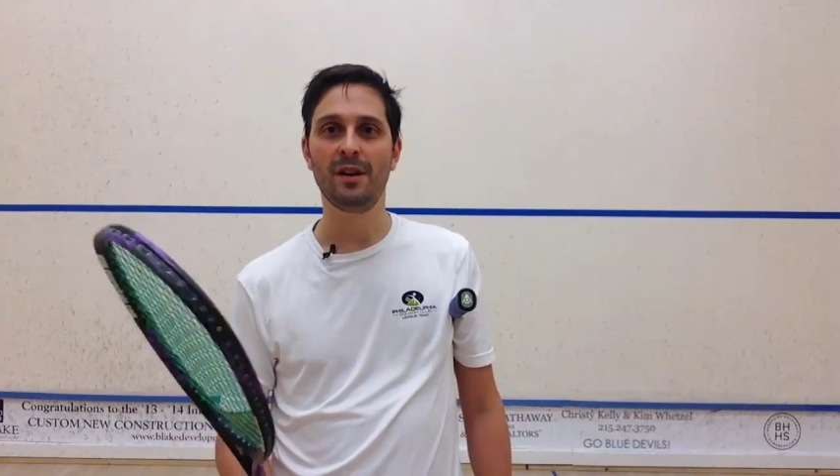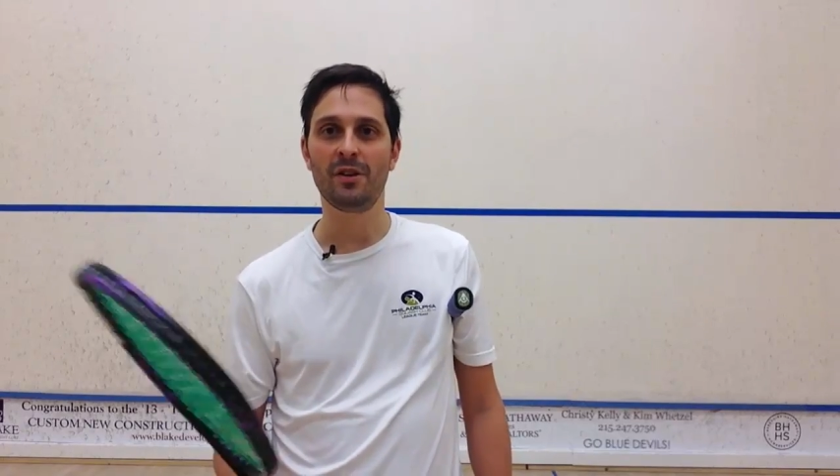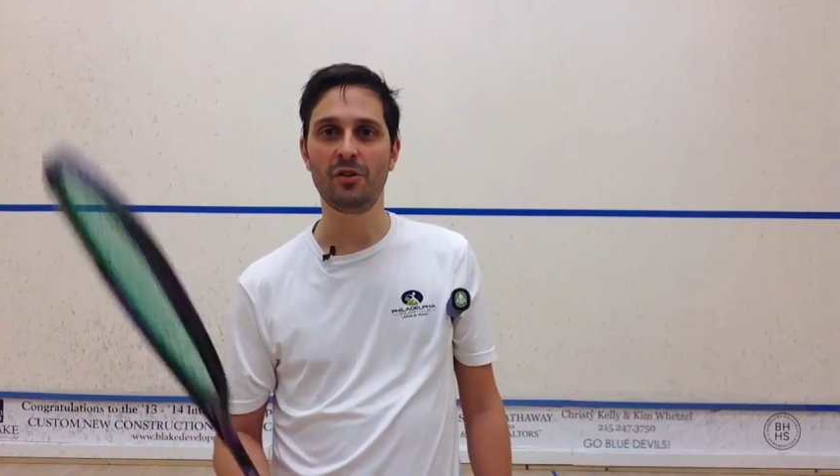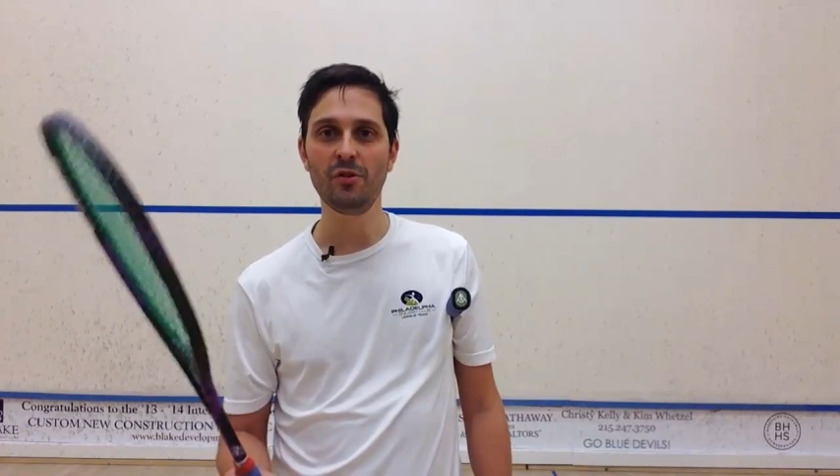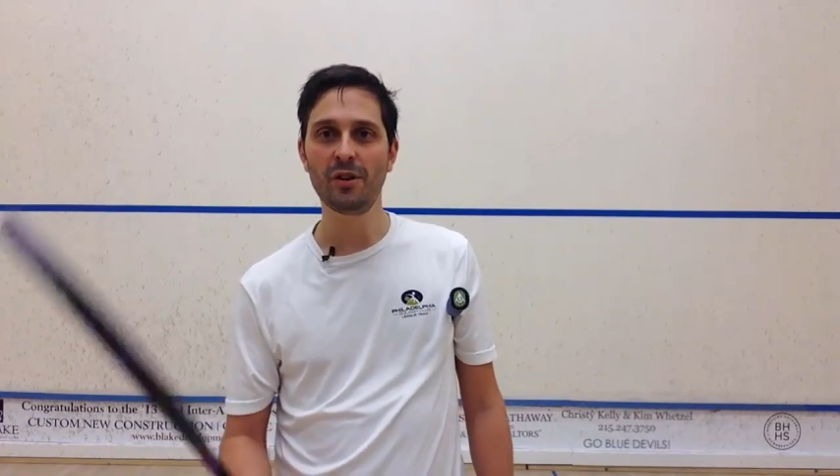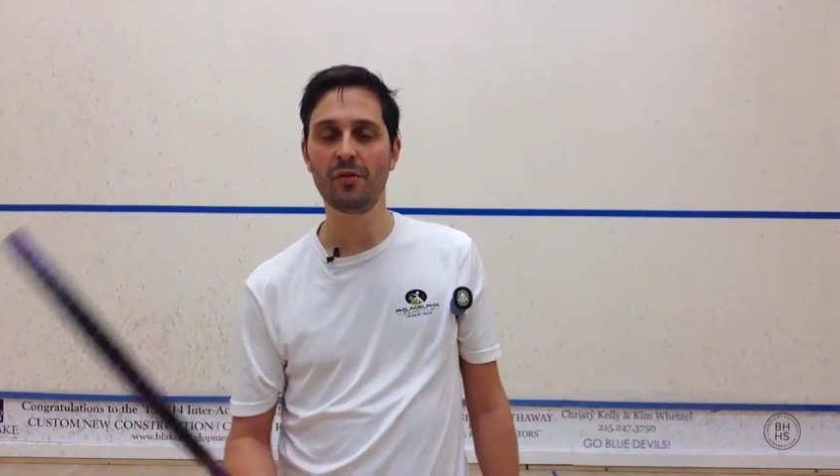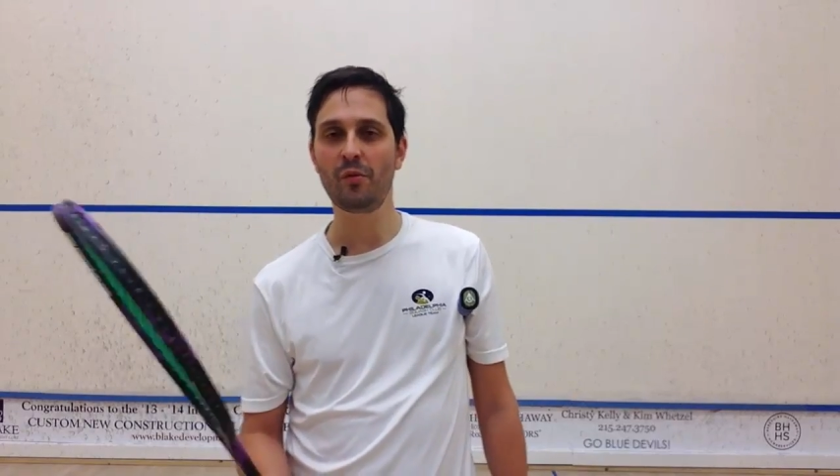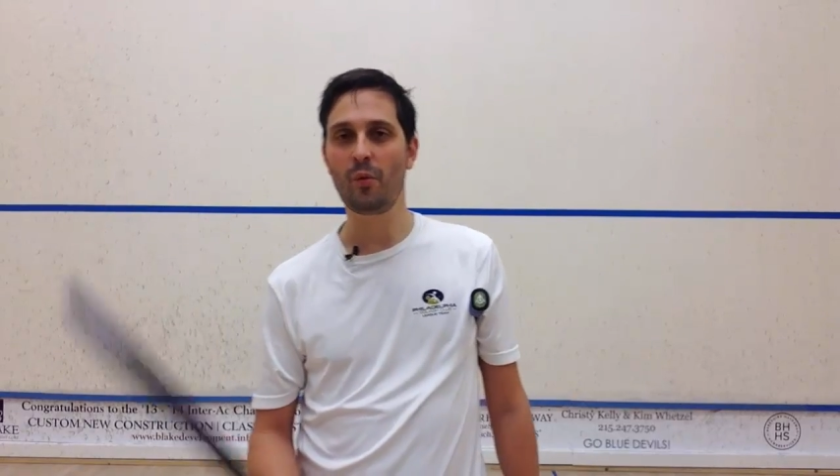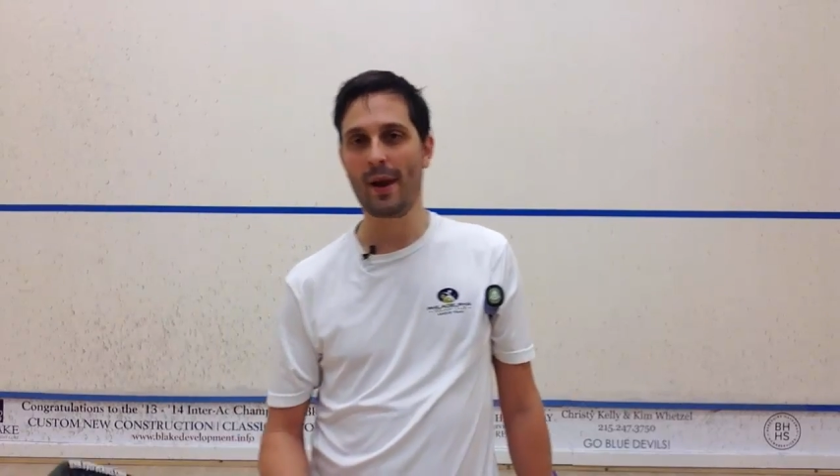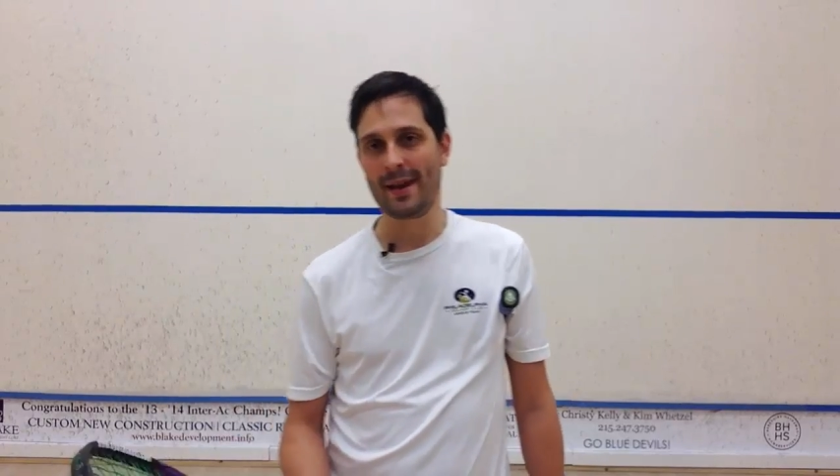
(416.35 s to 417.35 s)
you
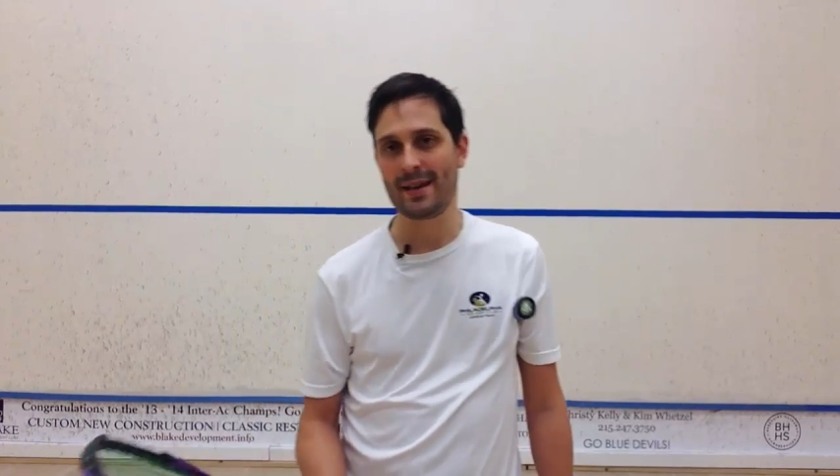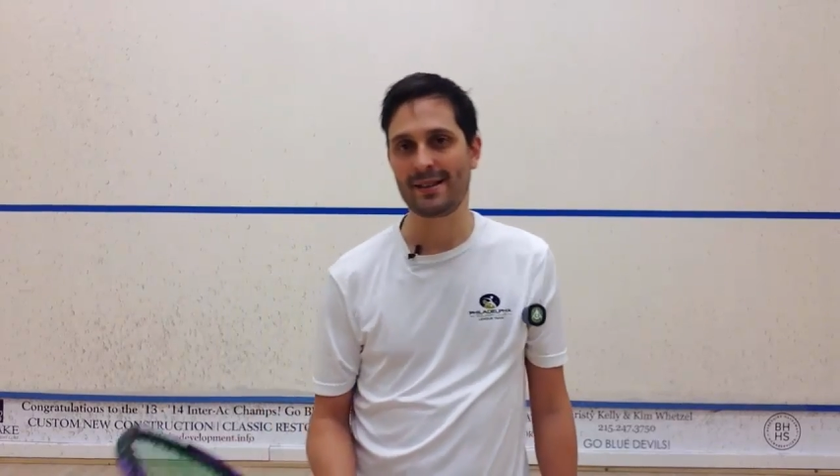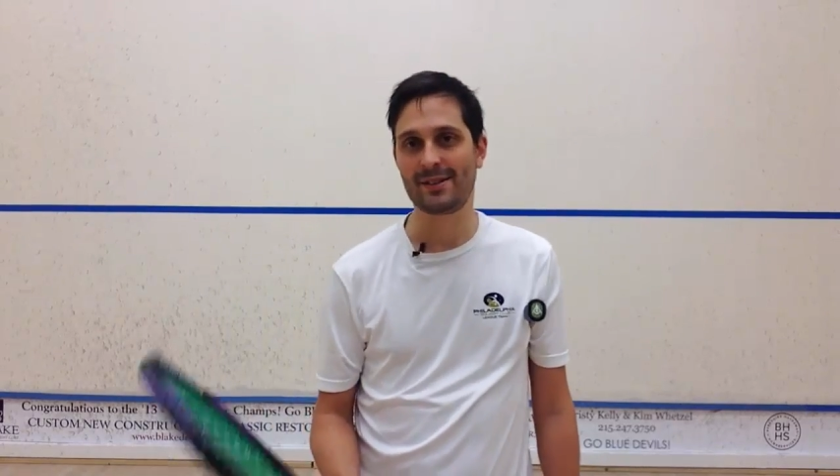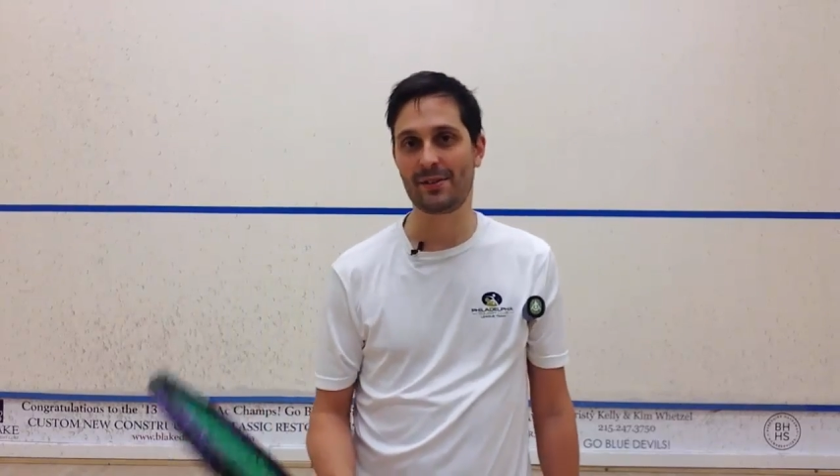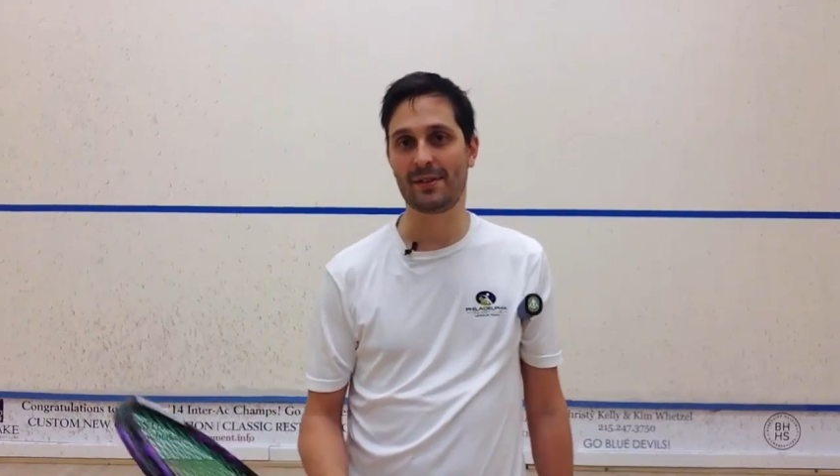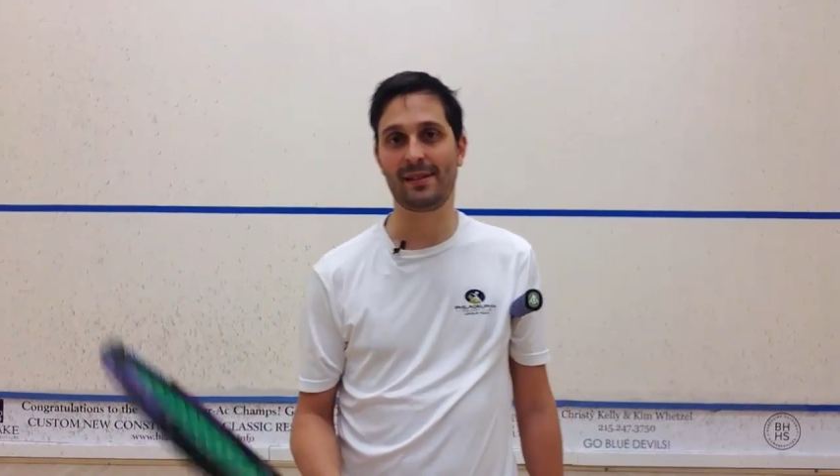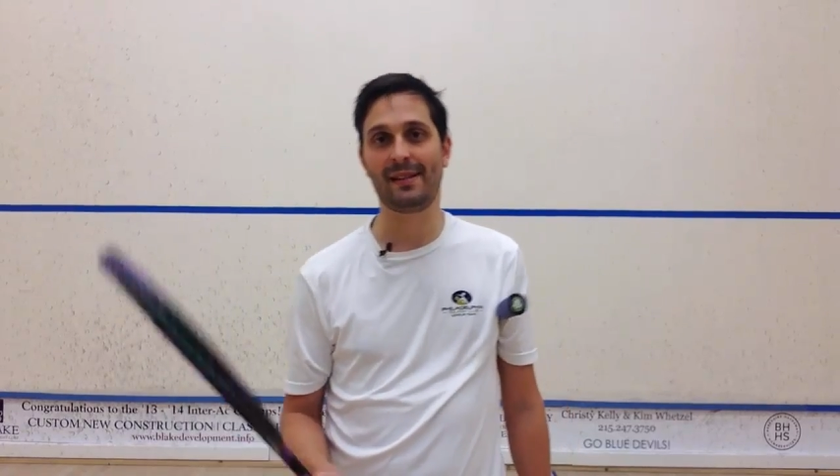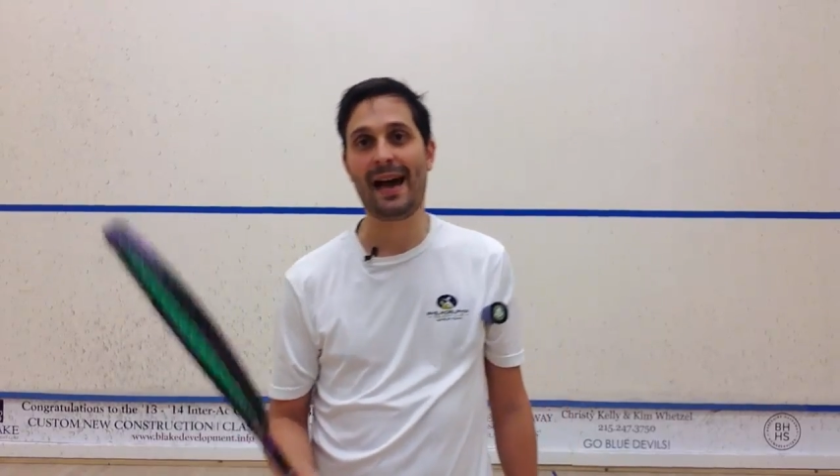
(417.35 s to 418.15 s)
can wait until the